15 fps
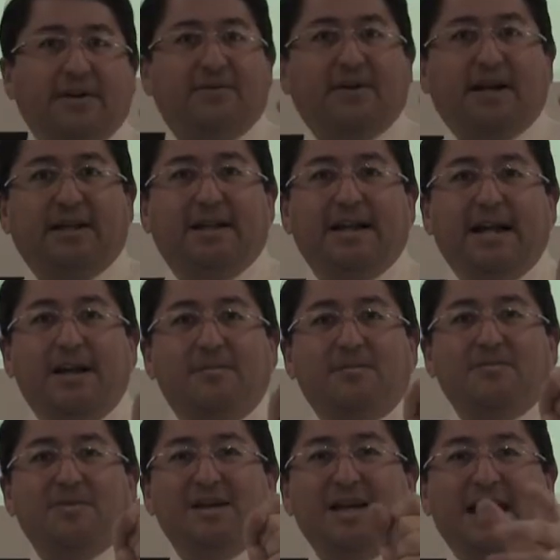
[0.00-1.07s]
I forgot the
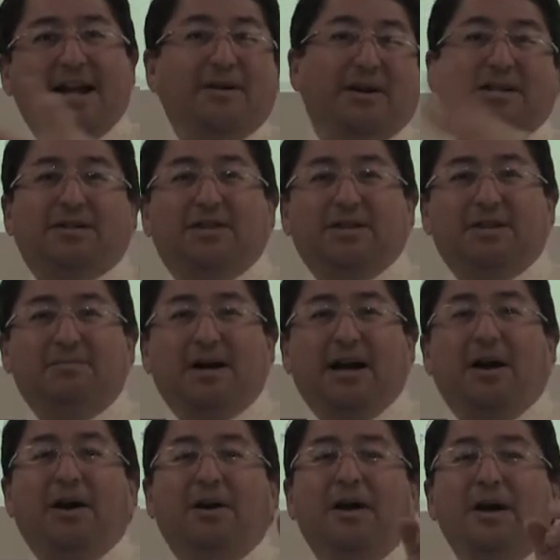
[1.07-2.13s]
name. Anyways, it doesn't
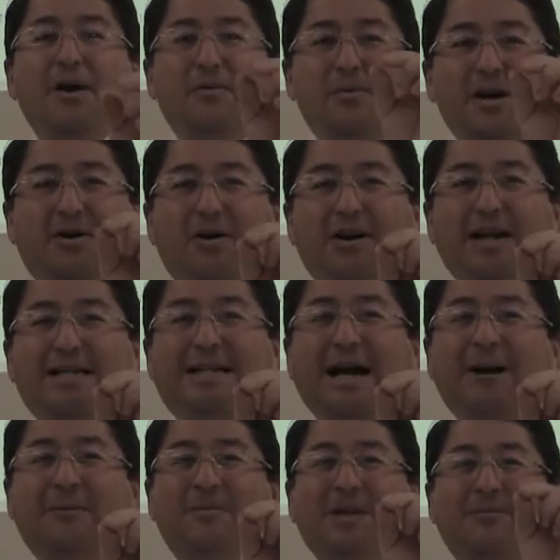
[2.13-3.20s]
matter. we call it
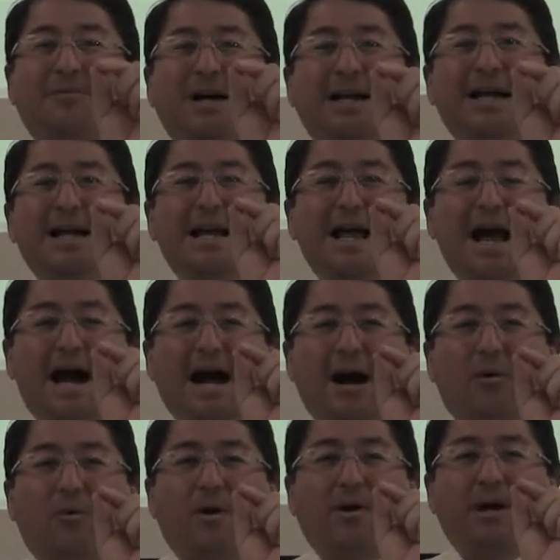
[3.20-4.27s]
something, but
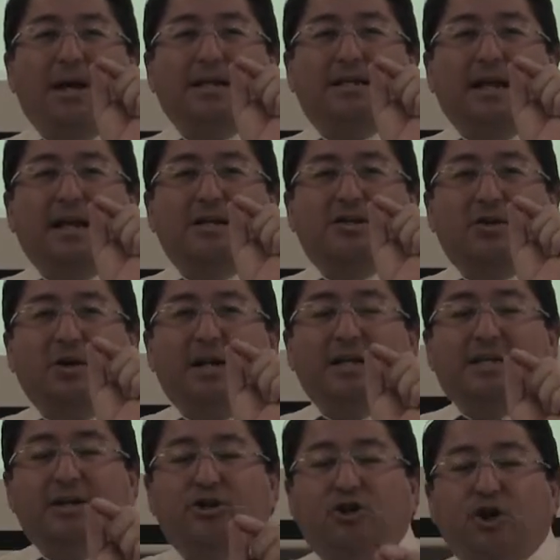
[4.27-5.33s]
uh, it's, it's,
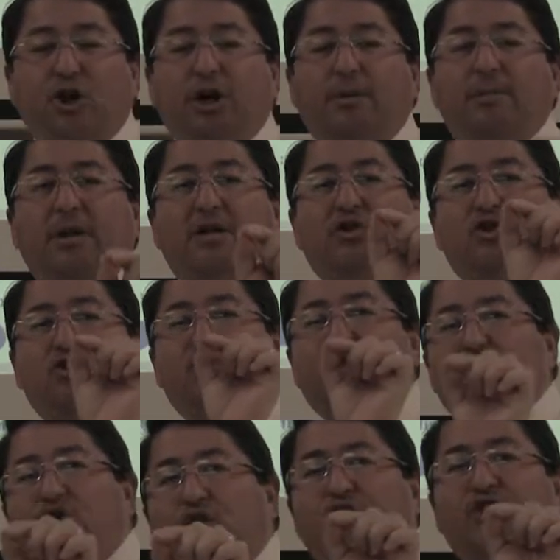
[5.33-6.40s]
it's a term to
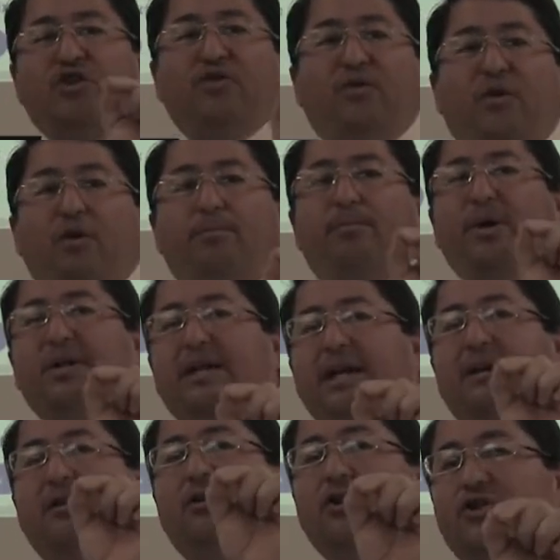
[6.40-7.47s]
search for
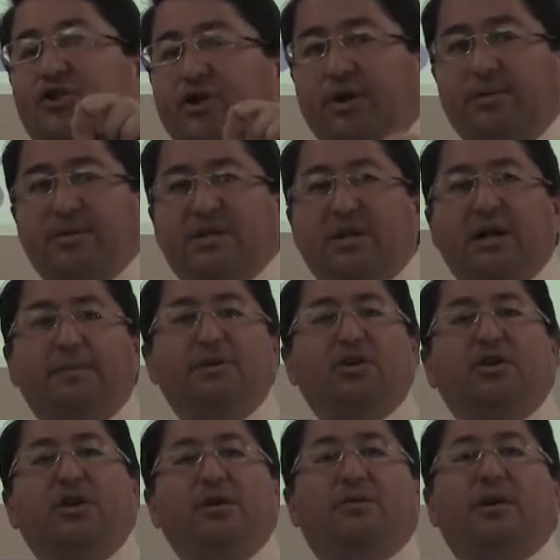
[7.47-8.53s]
particular terms. So let me
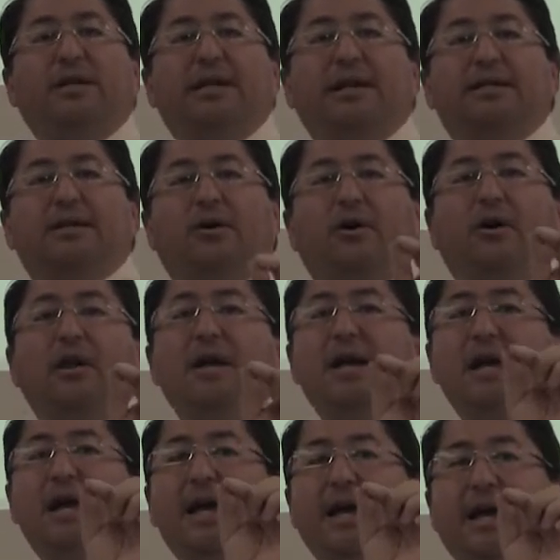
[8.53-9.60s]
show you what that's called.
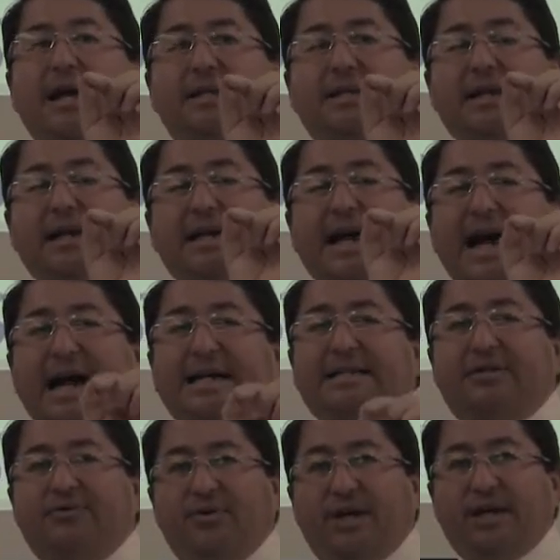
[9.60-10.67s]
It's an
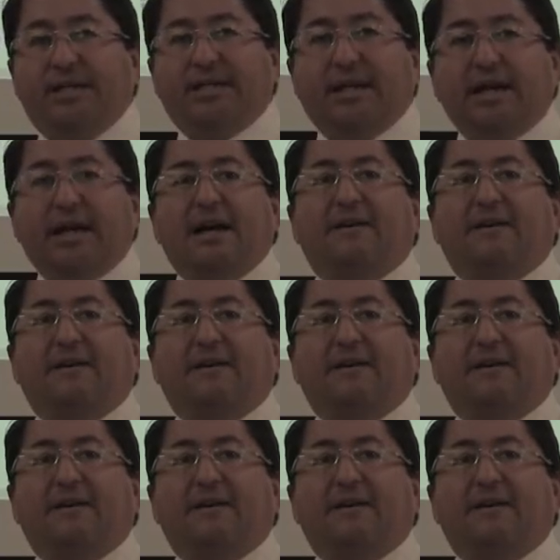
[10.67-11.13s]
asterisk